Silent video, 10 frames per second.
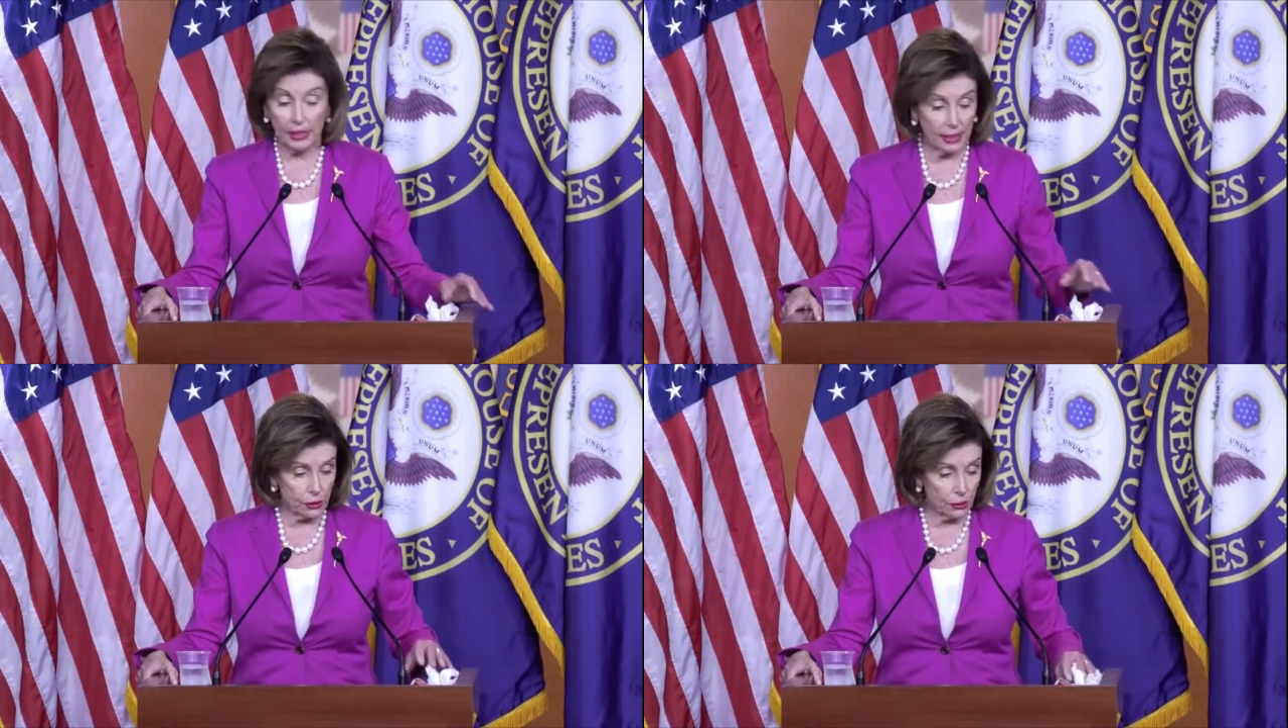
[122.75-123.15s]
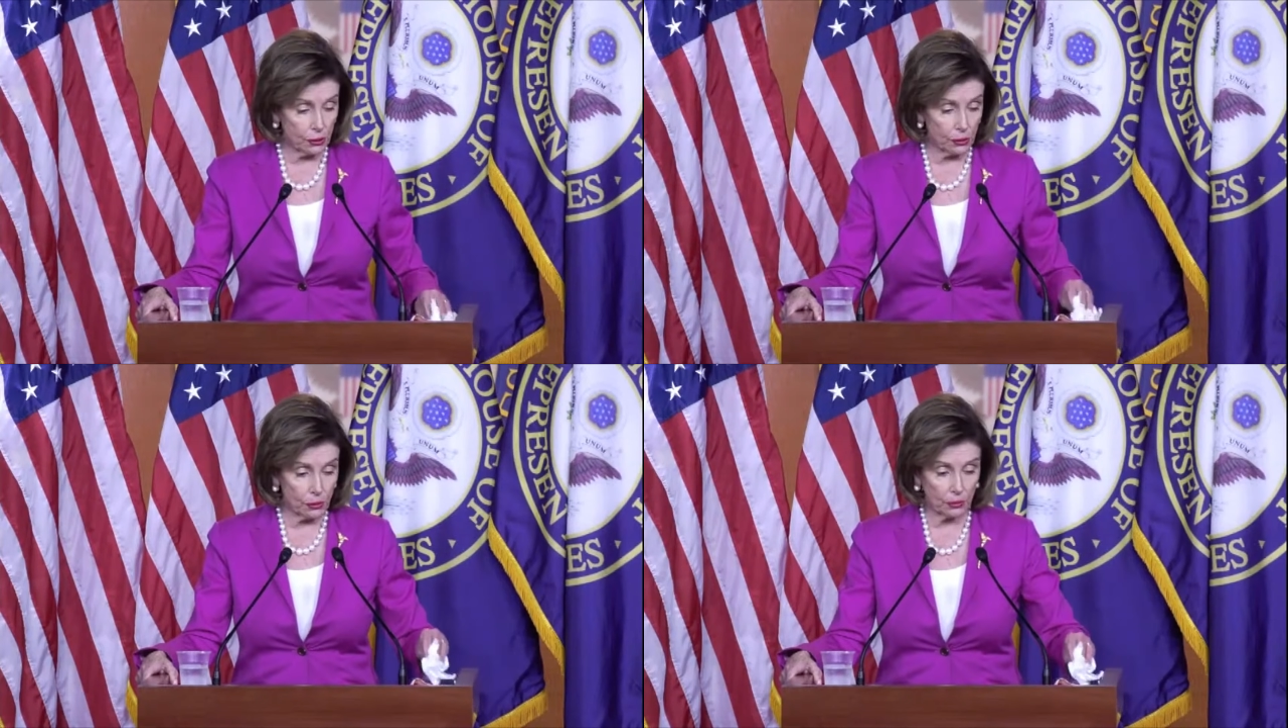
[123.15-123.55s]
we need
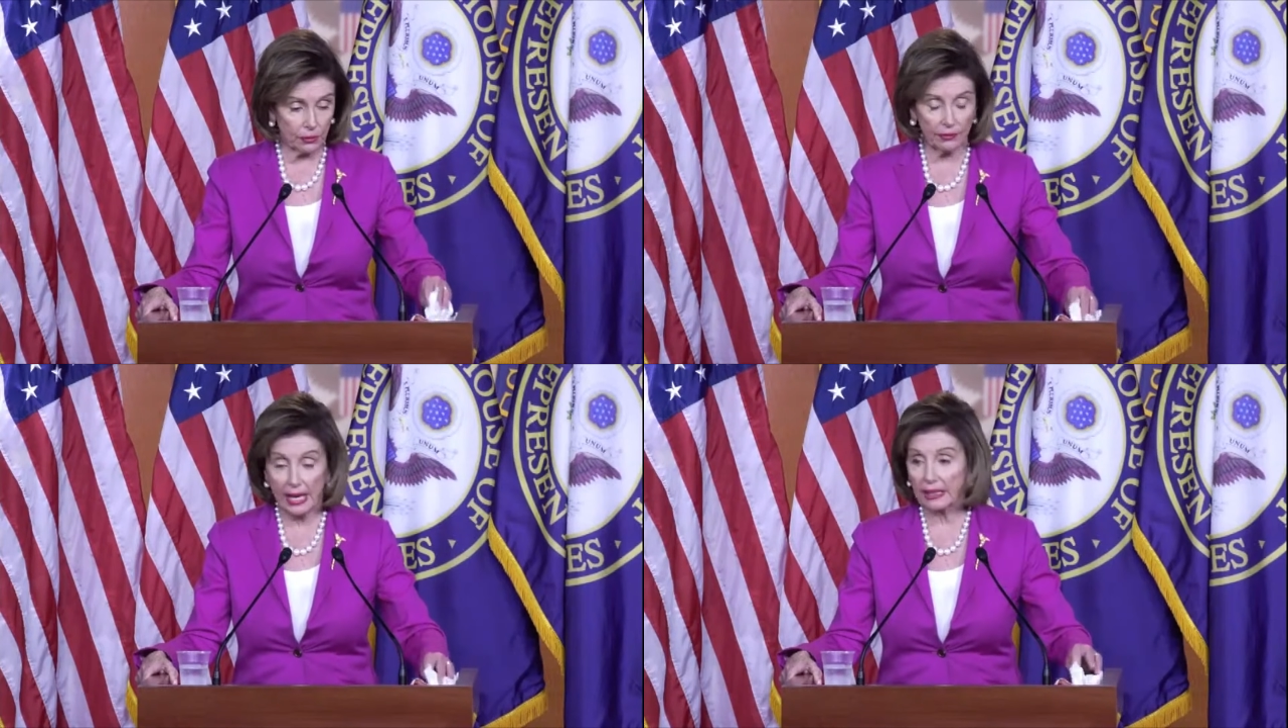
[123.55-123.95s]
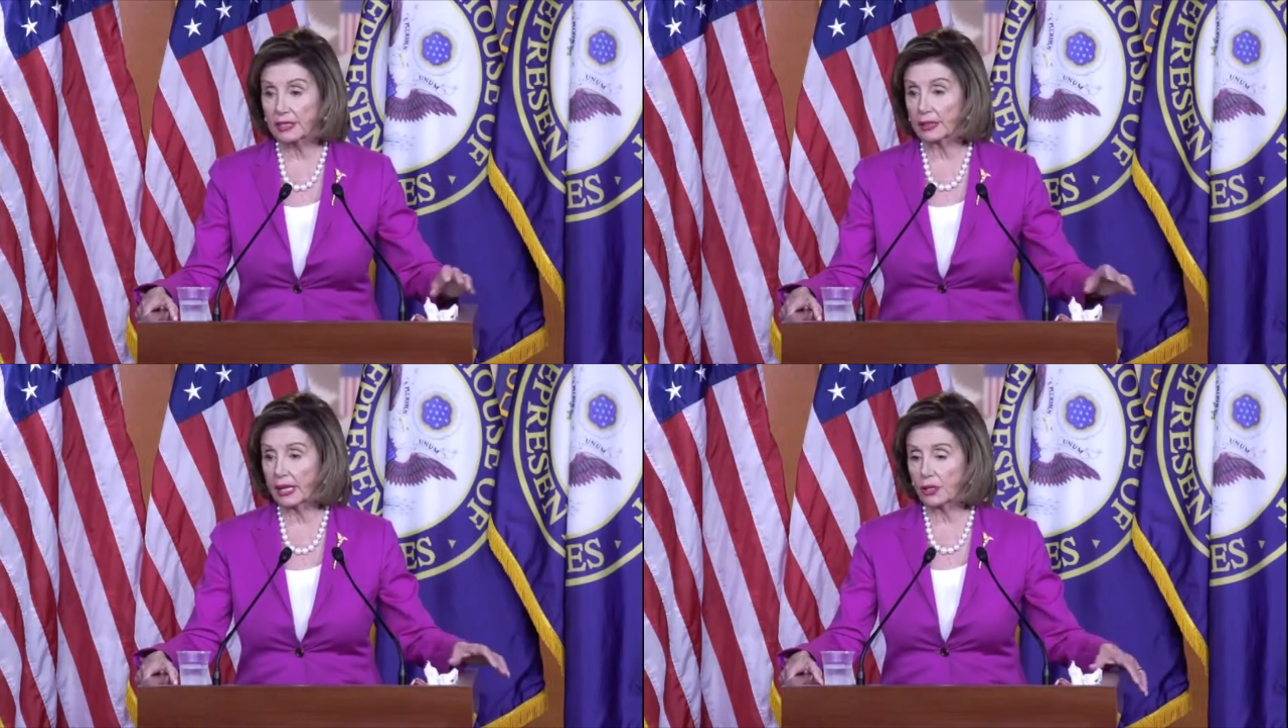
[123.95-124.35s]
to do the
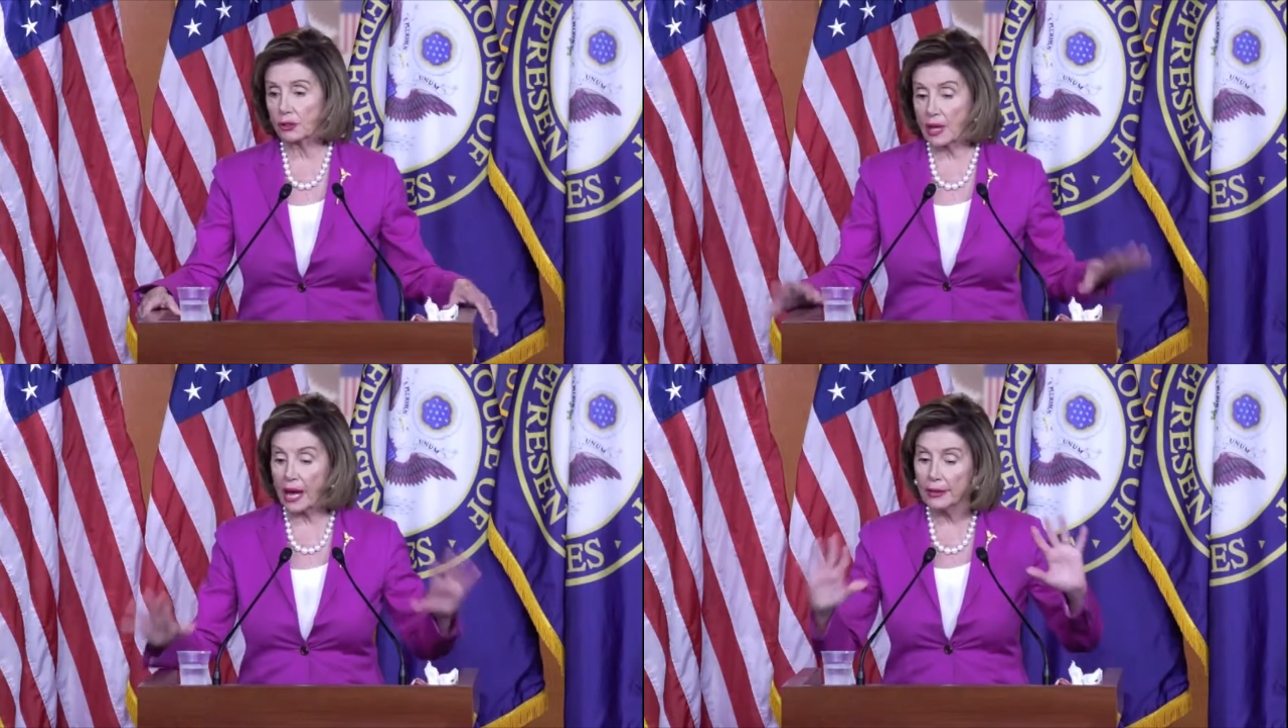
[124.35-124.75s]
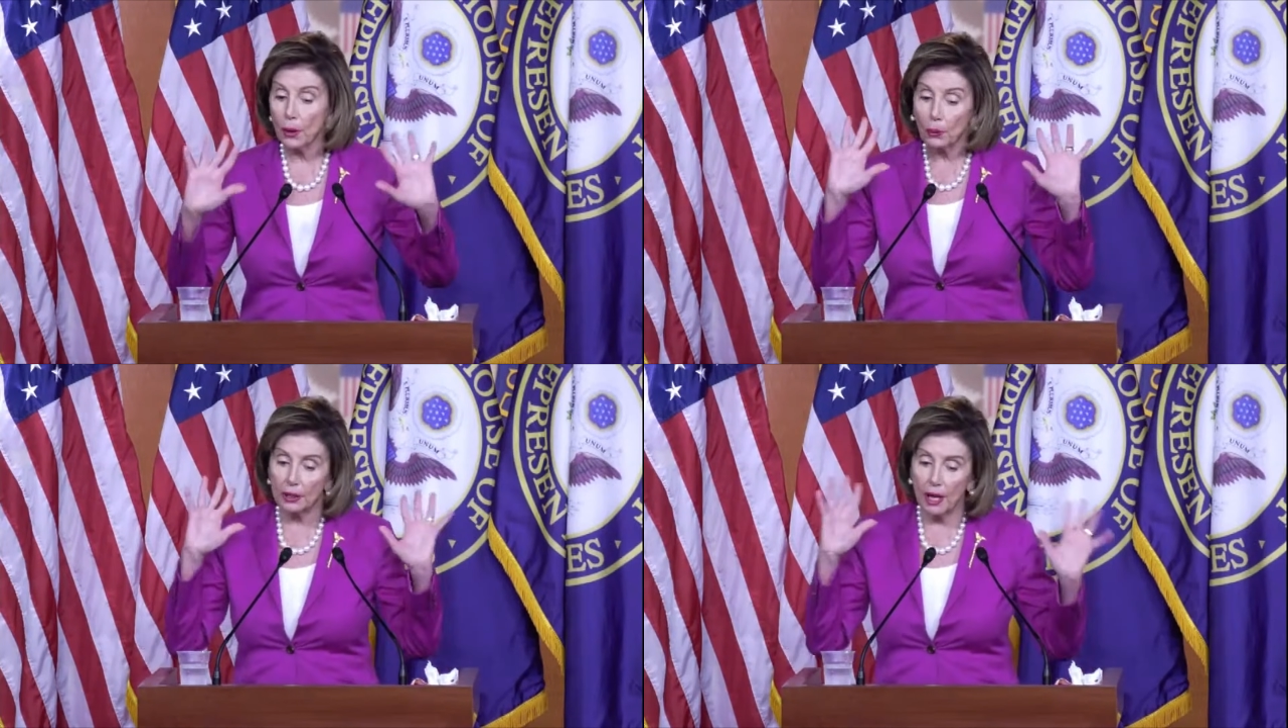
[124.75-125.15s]
vaccinations. I
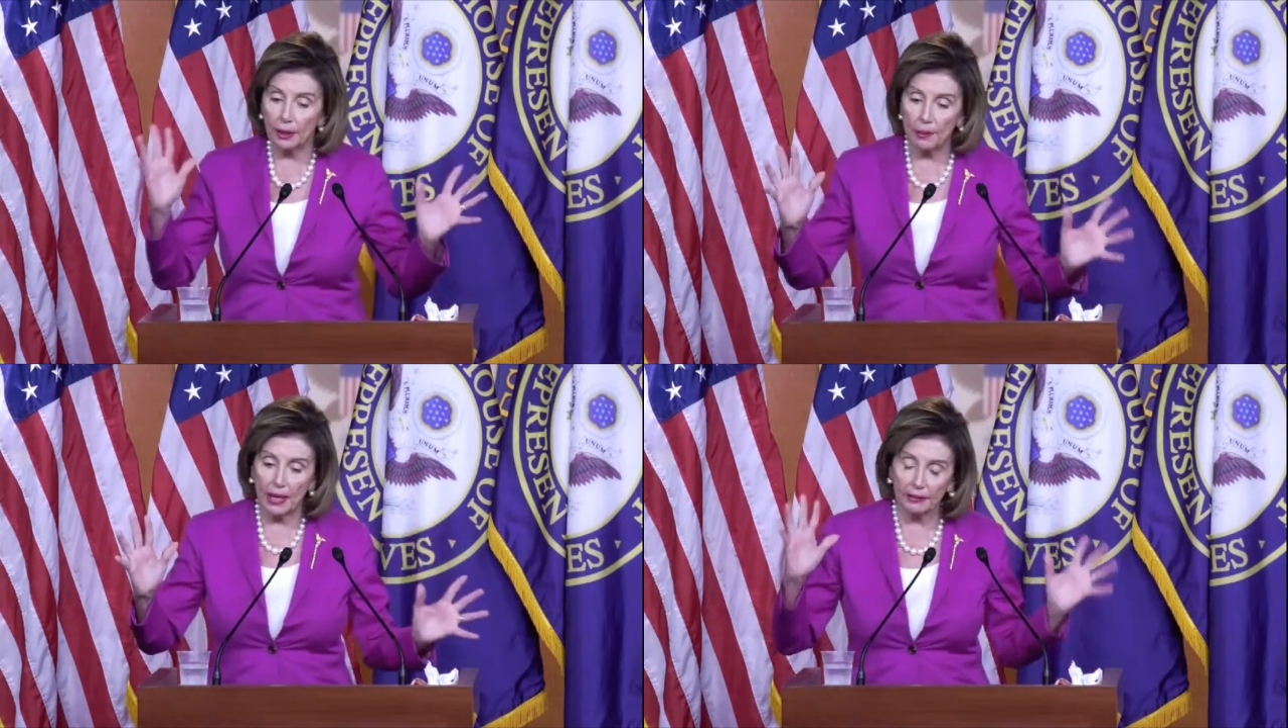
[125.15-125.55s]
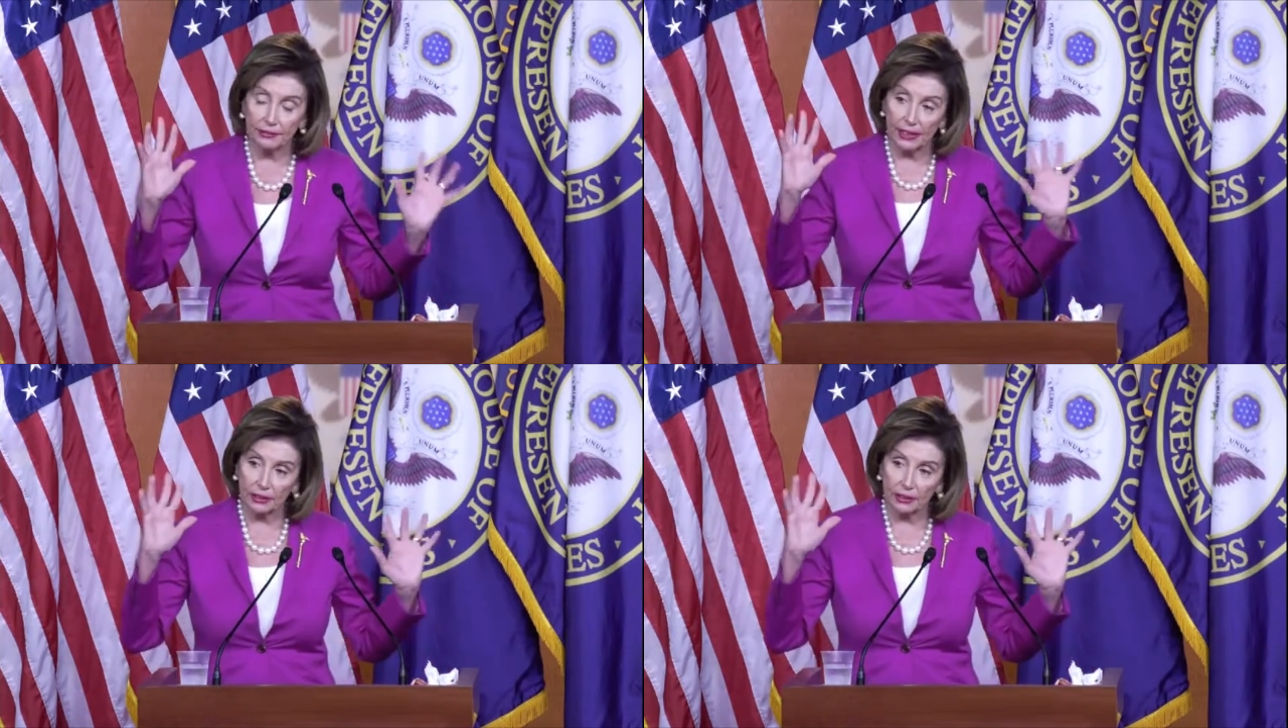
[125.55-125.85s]
know a lot about